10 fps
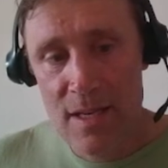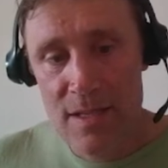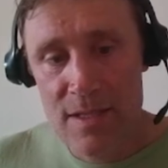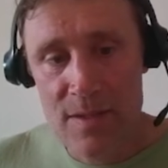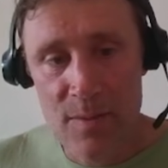
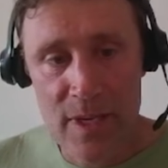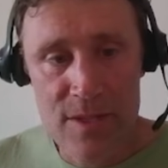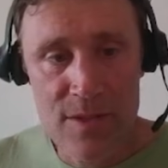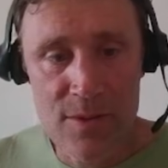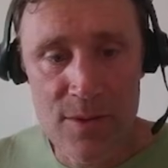It
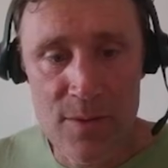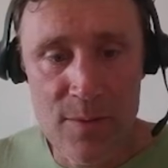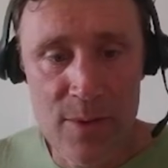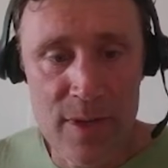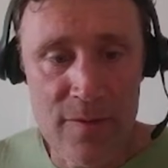swings through
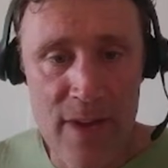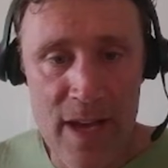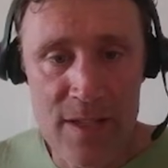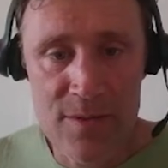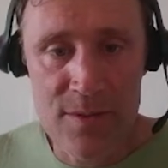pretty
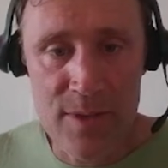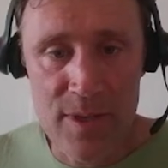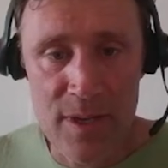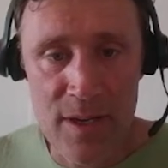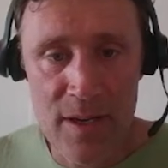fast through
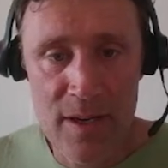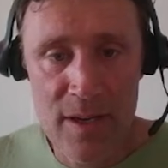here.